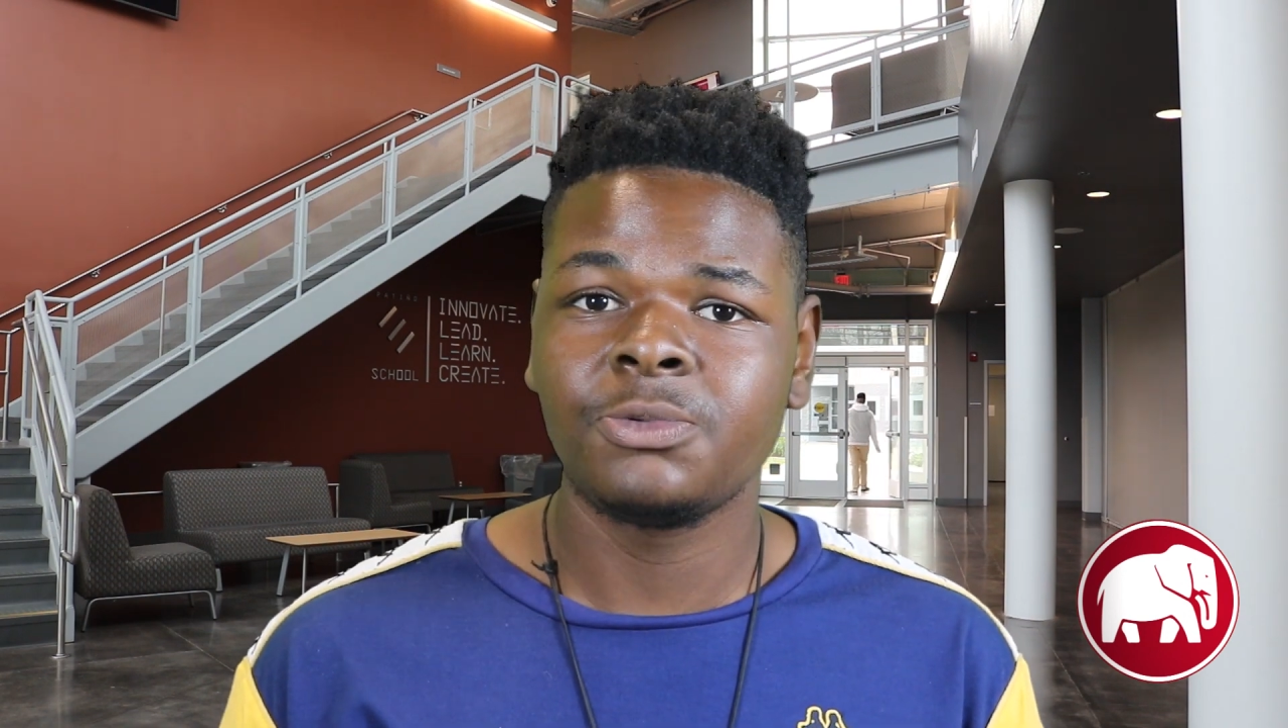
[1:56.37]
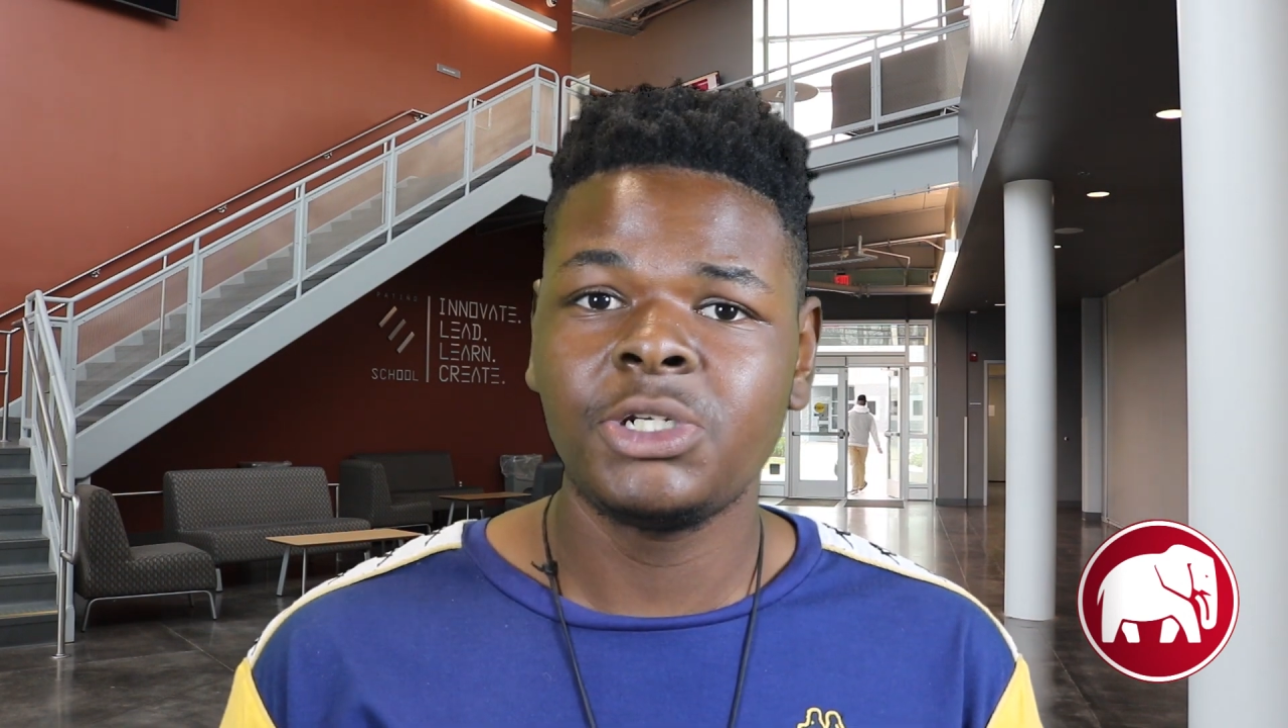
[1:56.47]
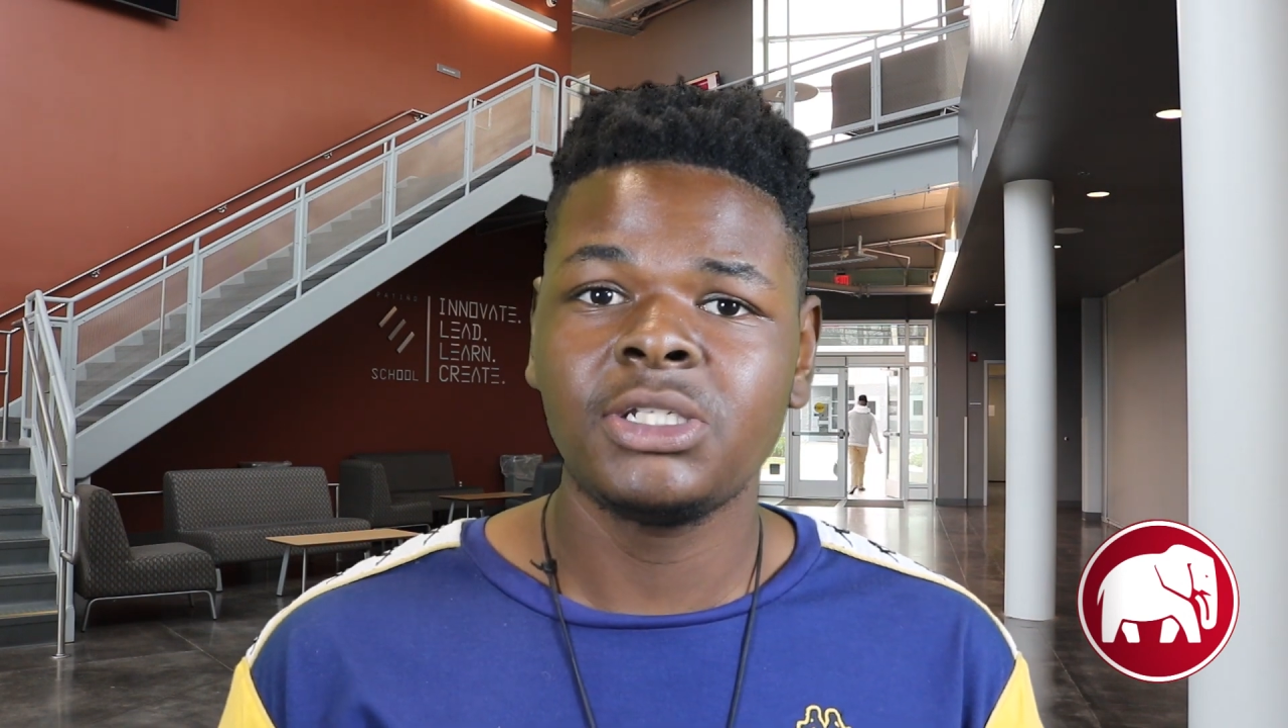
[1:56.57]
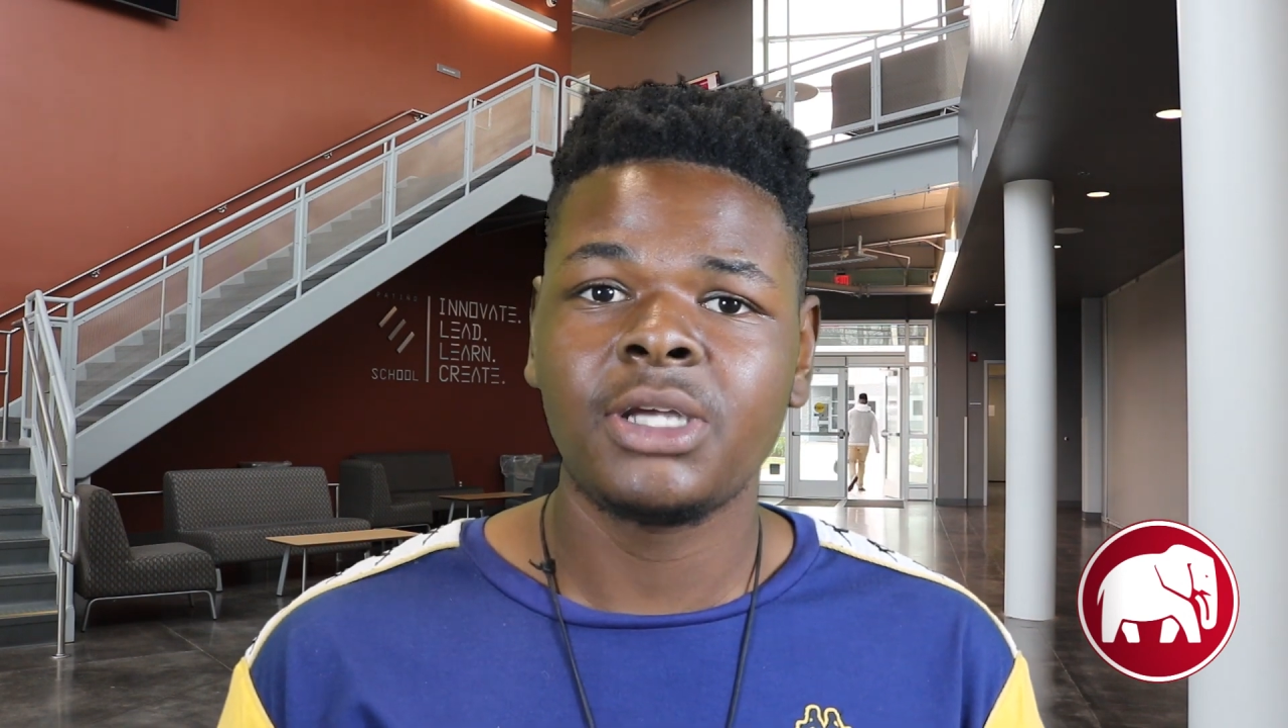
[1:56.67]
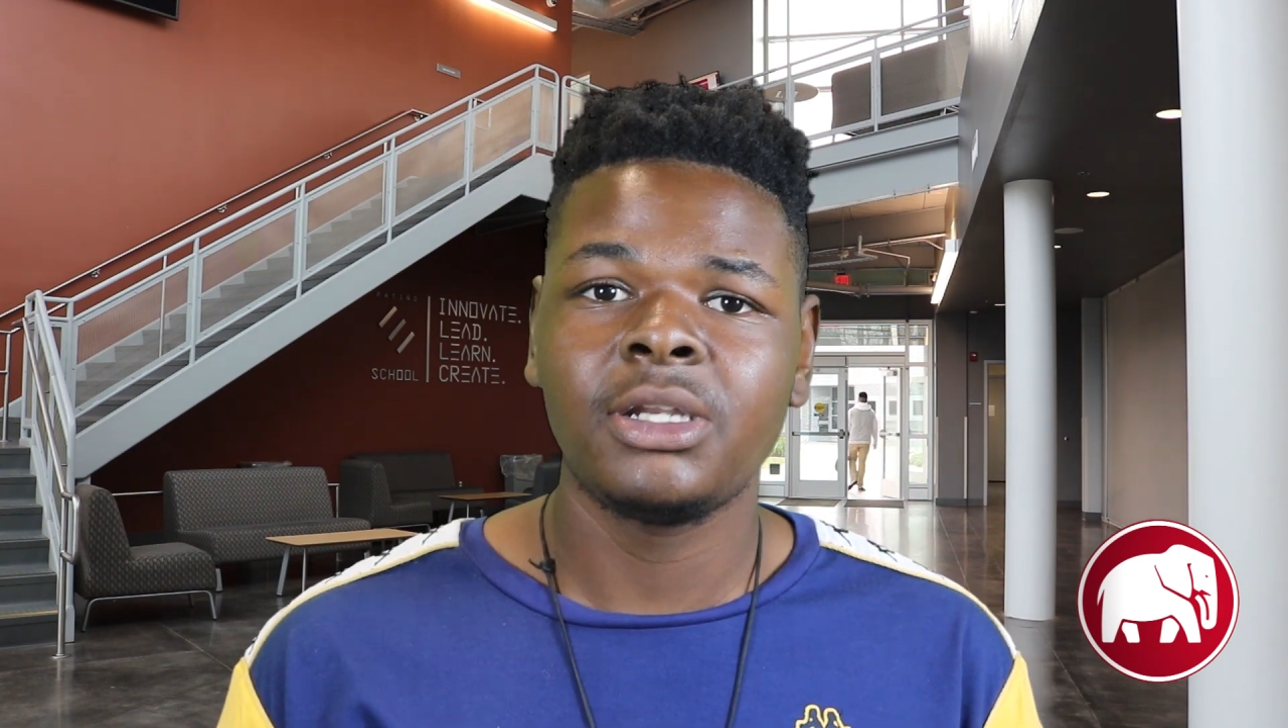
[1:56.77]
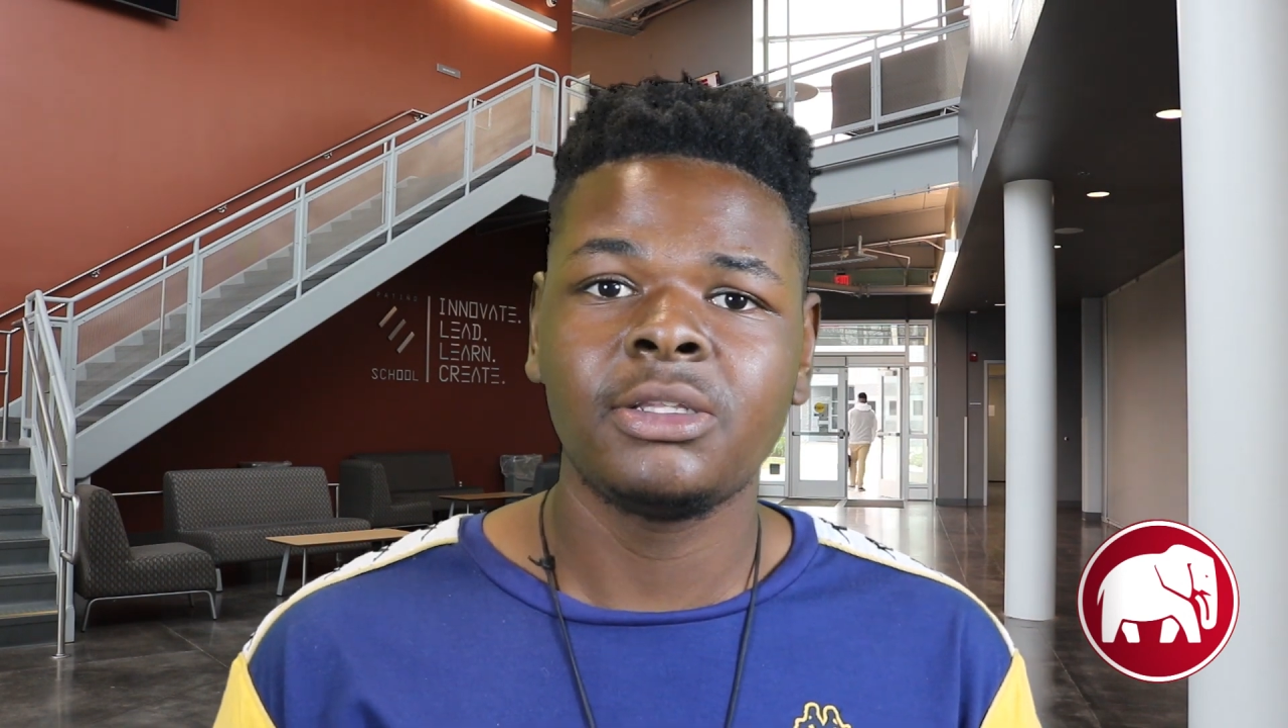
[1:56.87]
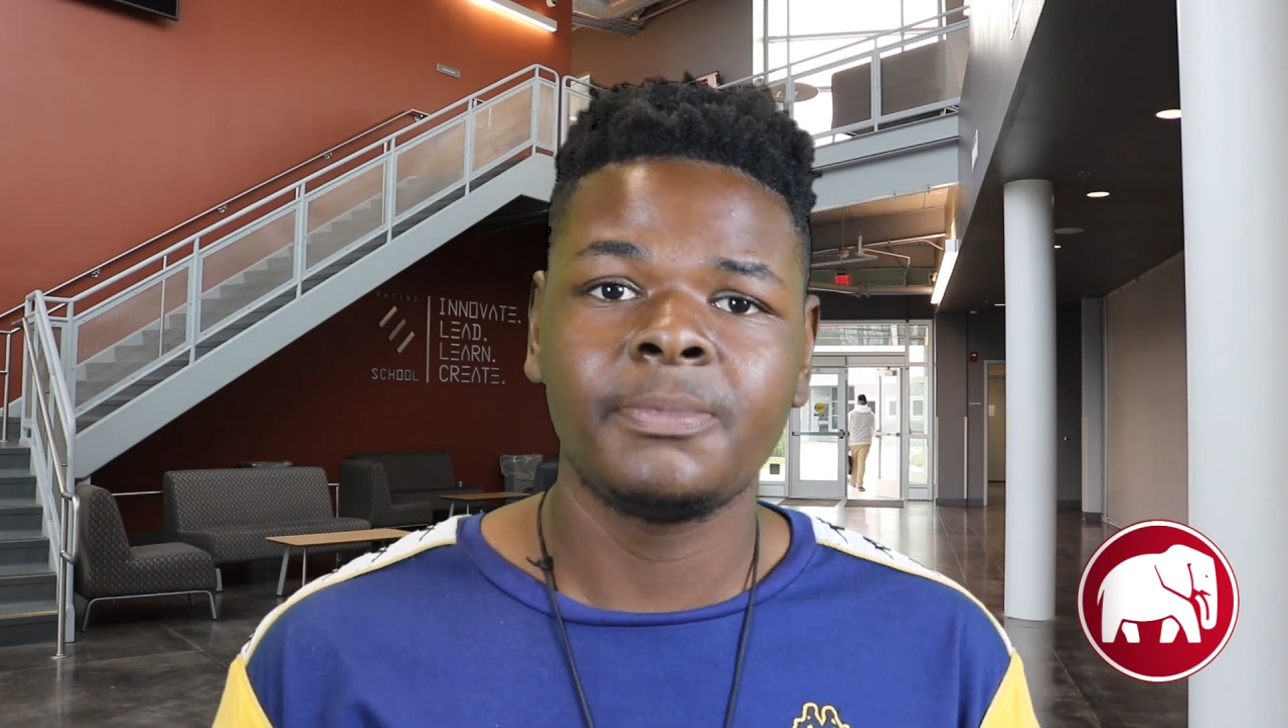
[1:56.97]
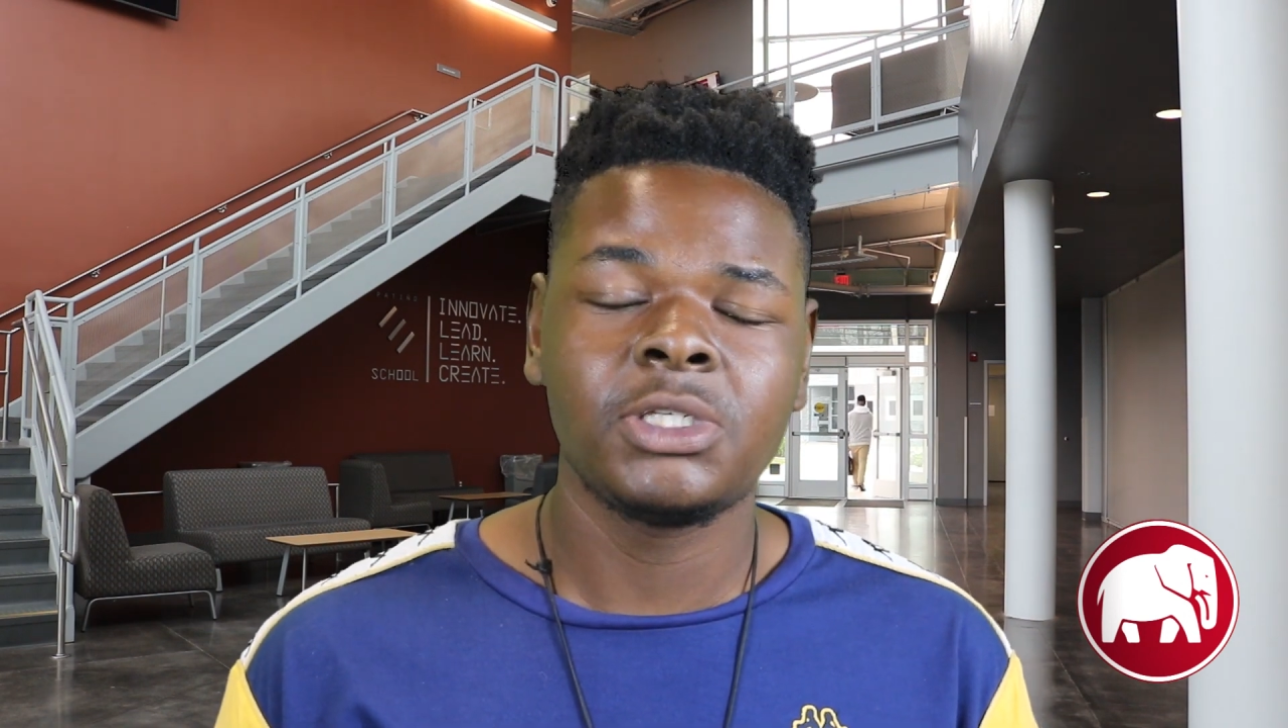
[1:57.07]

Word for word: redesigning the